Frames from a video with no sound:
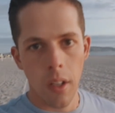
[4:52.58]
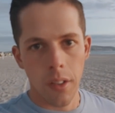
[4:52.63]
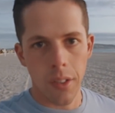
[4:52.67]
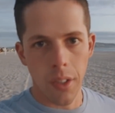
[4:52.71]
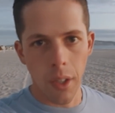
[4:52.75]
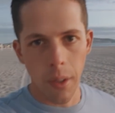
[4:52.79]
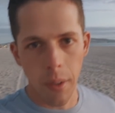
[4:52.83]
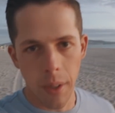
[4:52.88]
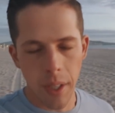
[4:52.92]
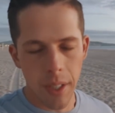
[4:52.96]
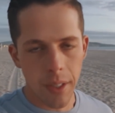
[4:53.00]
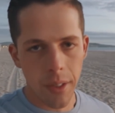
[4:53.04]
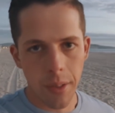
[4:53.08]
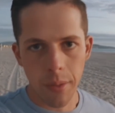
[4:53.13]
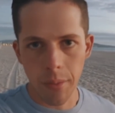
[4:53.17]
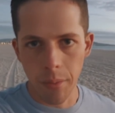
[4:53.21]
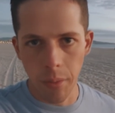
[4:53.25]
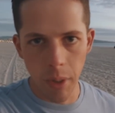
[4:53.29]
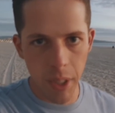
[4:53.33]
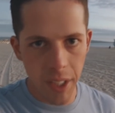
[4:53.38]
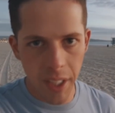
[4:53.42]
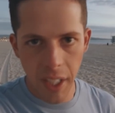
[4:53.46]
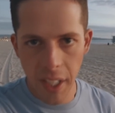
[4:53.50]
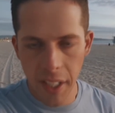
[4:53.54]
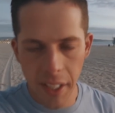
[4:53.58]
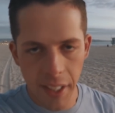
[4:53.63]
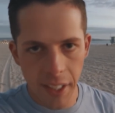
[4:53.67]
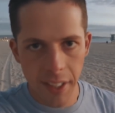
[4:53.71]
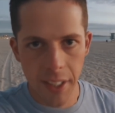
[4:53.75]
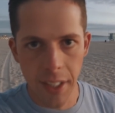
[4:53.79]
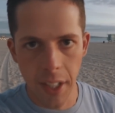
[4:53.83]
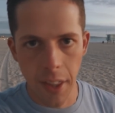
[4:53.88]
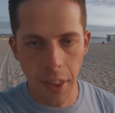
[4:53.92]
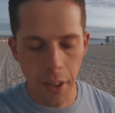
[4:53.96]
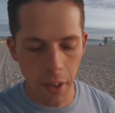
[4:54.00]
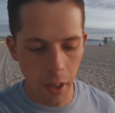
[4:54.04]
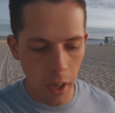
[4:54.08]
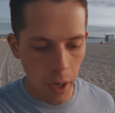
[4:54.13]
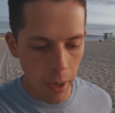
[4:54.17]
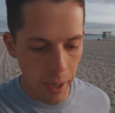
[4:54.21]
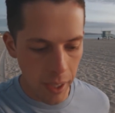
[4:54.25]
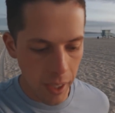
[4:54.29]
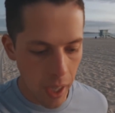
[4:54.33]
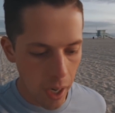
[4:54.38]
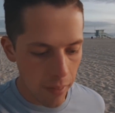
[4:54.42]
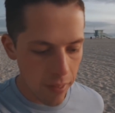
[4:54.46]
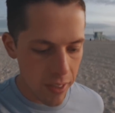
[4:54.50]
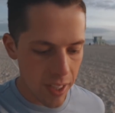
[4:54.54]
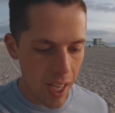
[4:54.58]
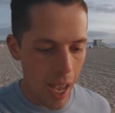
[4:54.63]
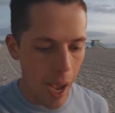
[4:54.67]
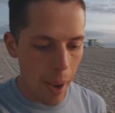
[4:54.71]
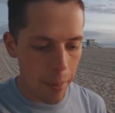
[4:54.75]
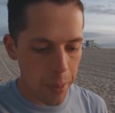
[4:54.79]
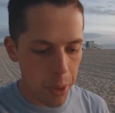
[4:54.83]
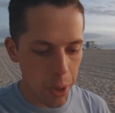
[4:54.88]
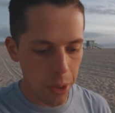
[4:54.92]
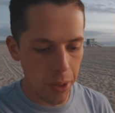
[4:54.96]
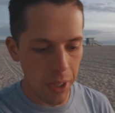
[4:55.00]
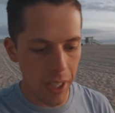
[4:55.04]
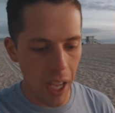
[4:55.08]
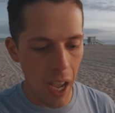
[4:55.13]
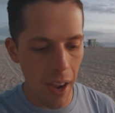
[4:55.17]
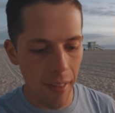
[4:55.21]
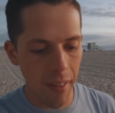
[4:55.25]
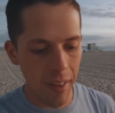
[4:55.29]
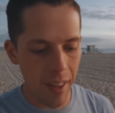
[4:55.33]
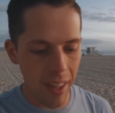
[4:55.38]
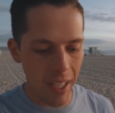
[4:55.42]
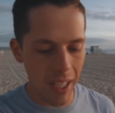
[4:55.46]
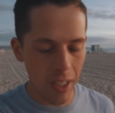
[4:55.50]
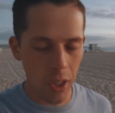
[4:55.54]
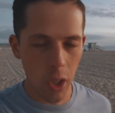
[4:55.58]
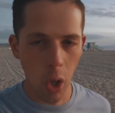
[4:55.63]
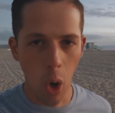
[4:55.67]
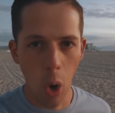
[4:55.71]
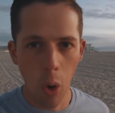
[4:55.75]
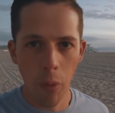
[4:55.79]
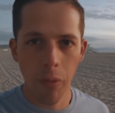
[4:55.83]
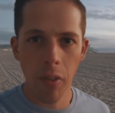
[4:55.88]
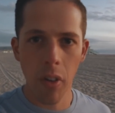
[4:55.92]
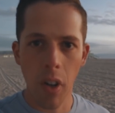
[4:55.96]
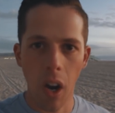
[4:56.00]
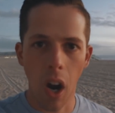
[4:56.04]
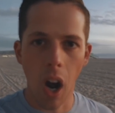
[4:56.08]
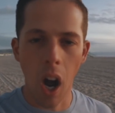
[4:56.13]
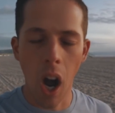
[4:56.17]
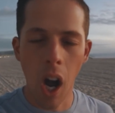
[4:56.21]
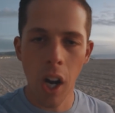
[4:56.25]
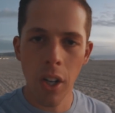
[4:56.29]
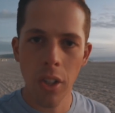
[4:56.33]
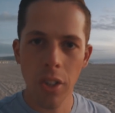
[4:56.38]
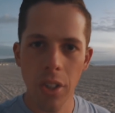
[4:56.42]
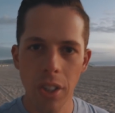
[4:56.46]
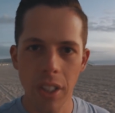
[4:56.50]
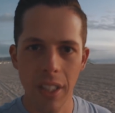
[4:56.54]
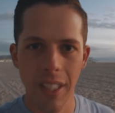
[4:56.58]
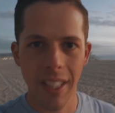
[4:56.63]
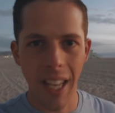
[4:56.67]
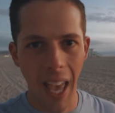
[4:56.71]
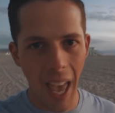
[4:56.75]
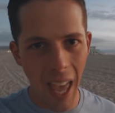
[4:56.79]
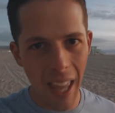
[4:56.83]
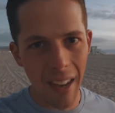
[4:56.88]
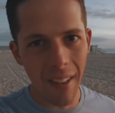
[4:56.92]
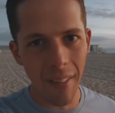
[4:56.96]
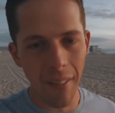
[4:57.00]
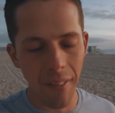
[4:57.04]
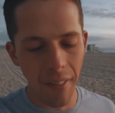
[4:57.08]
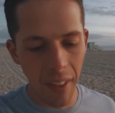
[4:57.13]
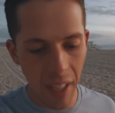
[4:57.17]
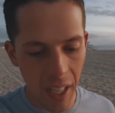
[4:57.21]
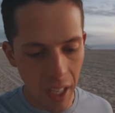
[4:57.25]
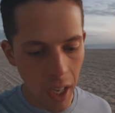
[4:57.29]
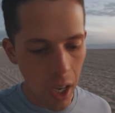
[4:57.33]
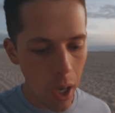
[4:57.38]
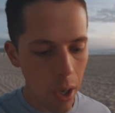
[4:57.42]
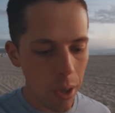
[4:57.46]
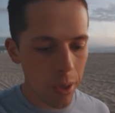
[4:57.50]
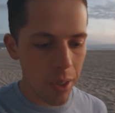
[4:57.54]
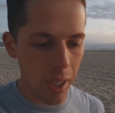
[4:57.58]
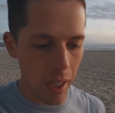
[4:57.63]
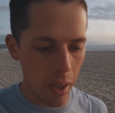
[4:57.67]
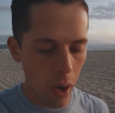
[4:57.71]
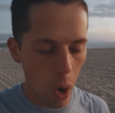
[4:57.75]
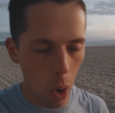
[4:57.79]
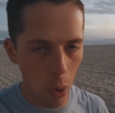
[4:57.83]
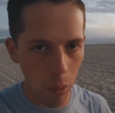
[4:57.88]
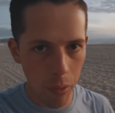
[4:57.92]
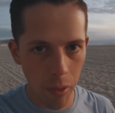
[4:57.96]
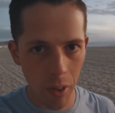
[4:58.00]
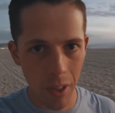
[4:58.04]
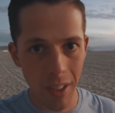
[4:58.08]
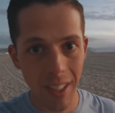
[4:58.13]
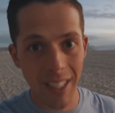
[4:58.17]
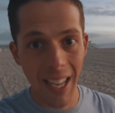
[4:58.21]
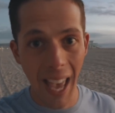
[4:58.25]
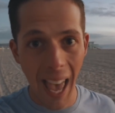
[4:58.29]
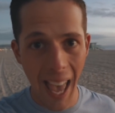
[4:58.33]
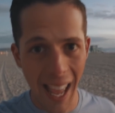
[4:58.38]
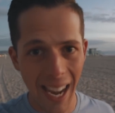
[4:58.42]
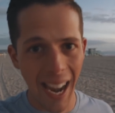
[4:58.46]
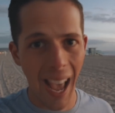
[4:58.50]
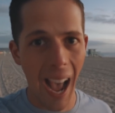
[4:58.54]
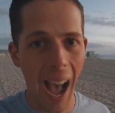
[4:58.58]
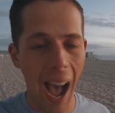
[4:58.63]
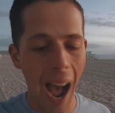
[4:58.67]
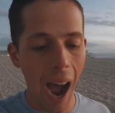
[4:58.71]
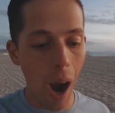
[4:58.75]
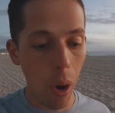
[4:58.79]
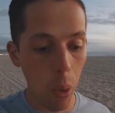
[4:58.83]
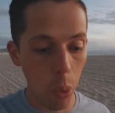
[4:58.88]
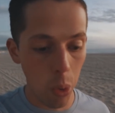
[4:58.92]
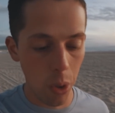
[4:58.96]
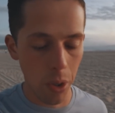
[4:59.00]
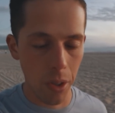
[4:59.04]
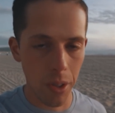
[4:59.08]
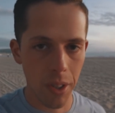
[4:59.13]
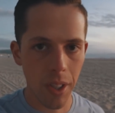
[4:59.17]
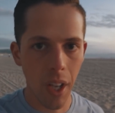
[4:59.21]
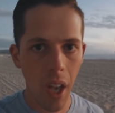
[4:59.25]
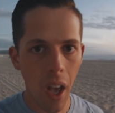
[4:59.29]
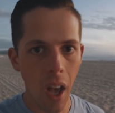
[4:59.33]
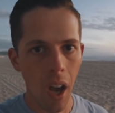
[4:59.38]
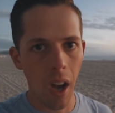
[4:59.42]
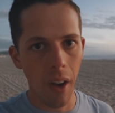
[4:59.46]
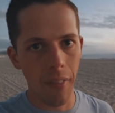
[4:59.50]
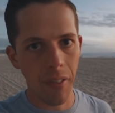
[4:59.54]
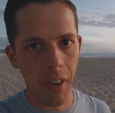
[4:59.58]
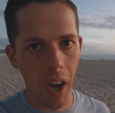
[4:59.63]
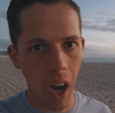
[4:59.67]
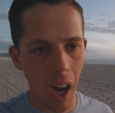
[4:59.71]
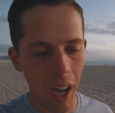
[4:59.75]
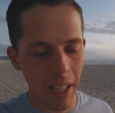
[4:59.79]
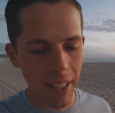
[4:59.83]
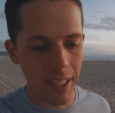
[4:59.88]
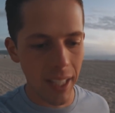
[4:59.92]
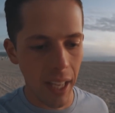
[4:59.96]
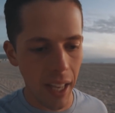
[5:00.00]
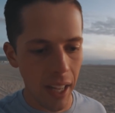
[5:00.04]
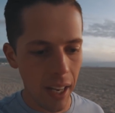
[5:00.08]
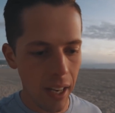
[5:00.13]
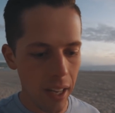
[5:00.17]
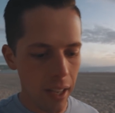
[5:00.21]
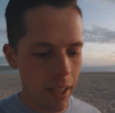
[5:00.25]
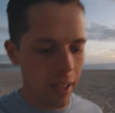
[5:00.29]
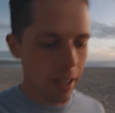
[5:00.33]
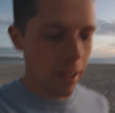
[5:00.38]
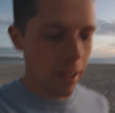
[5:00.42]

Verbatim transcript: So it's ridiculously thorough and covers absolutely everything. It's over one hundred ten videos and over ten hours of content.